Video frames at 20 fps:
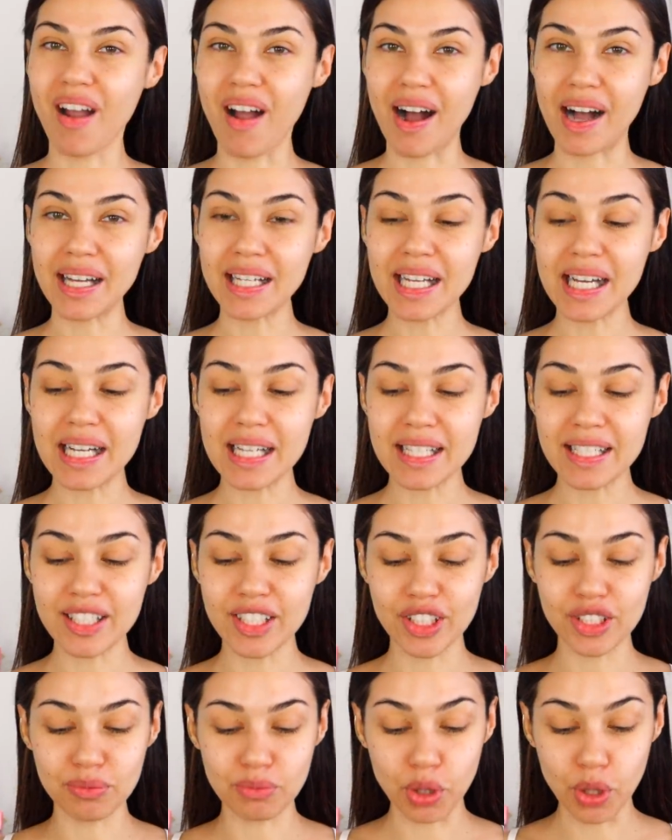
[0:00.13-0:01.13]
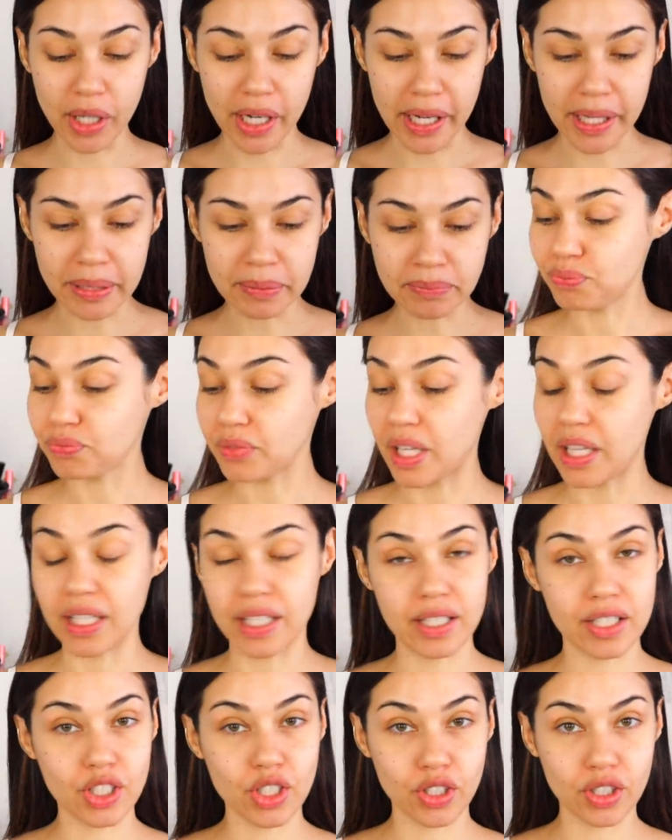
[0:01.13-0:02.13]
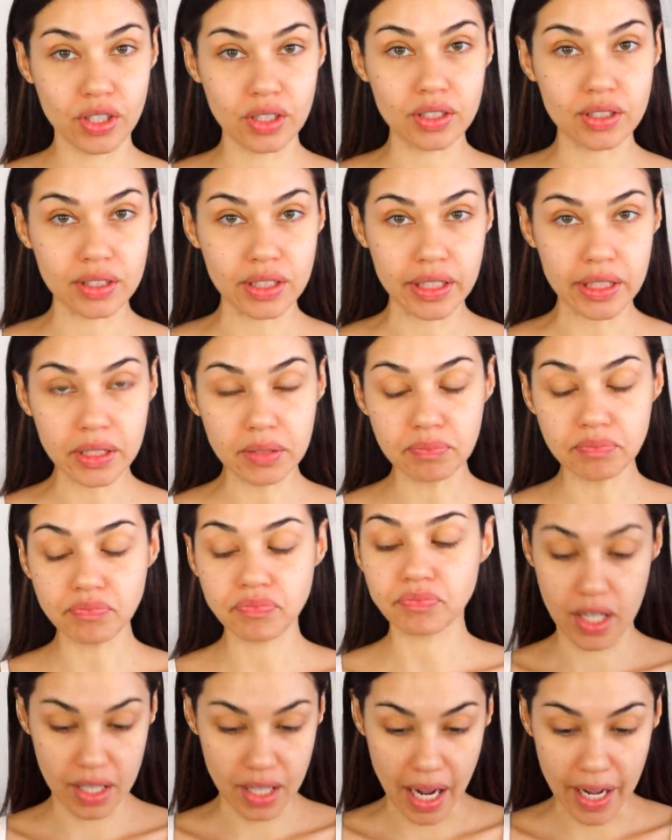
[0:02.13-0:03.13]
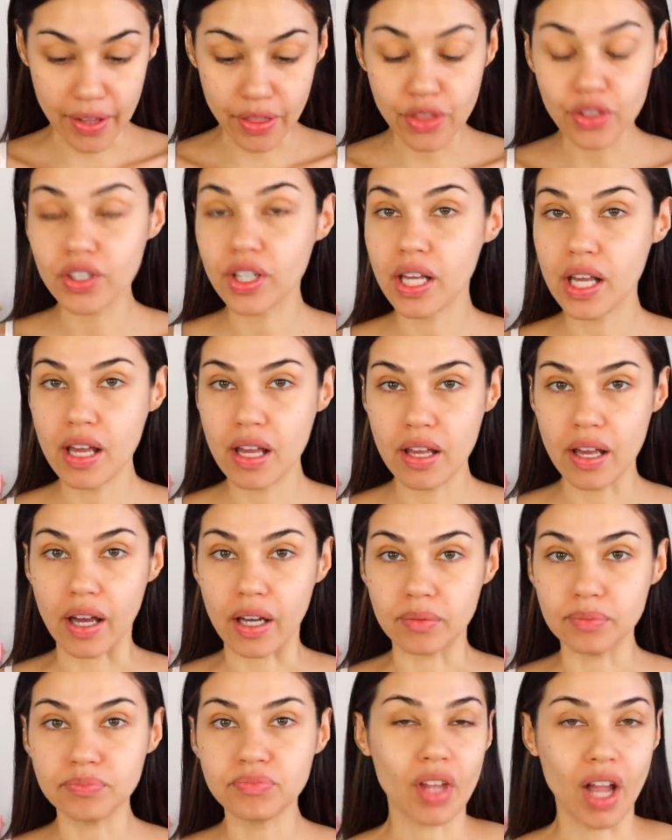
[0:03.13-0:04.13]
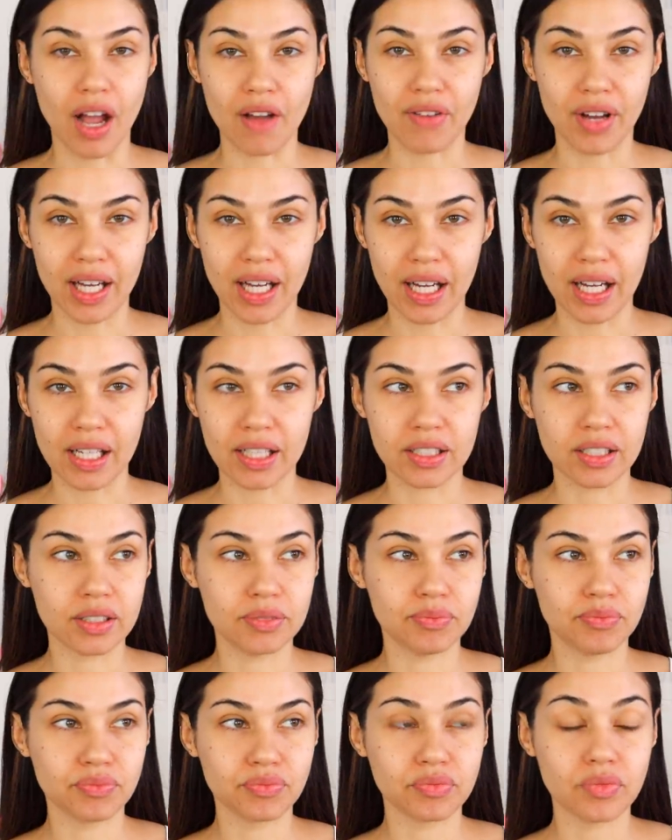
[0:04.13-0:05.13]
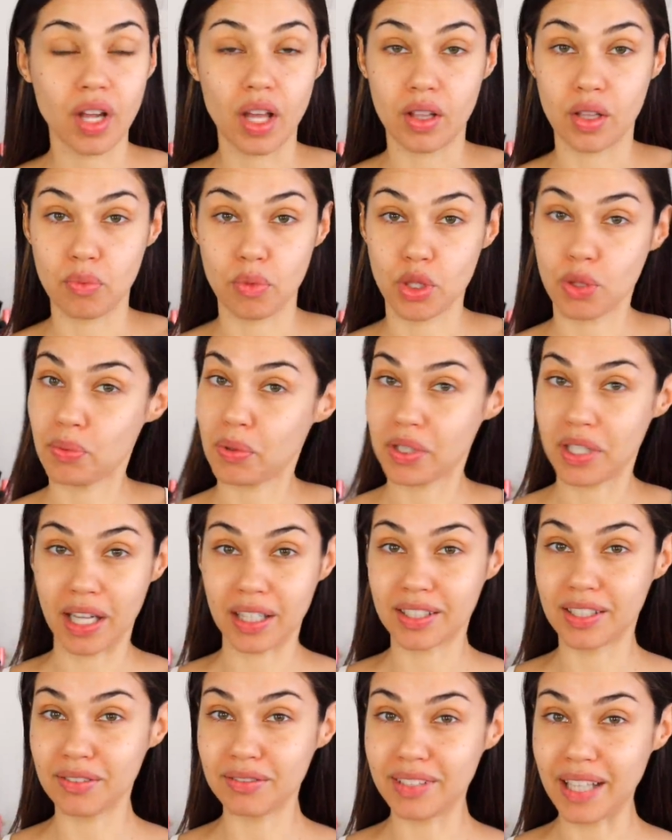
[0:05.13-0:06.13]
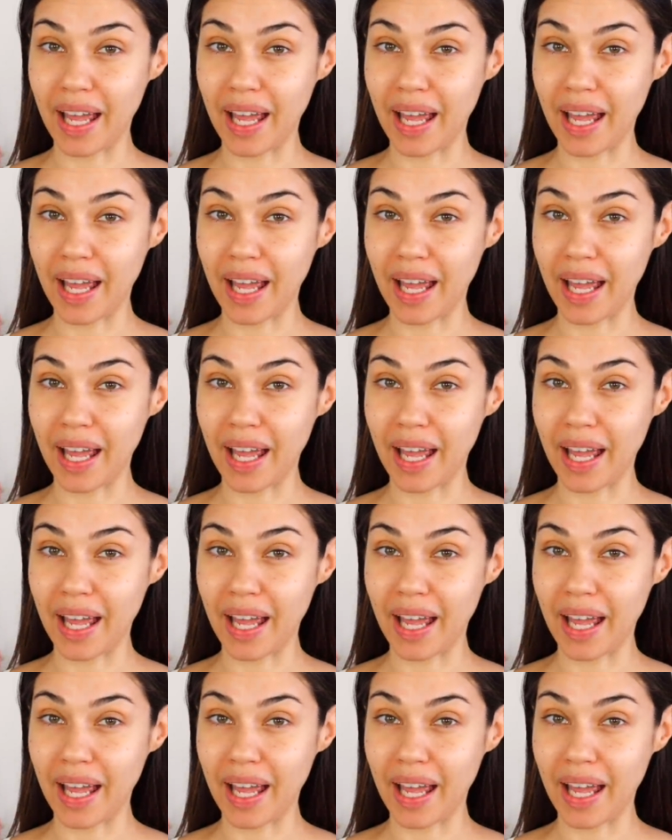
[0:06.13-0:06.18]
Hi guys, good morning. It is currently 9.30 a.m. I've had the most productive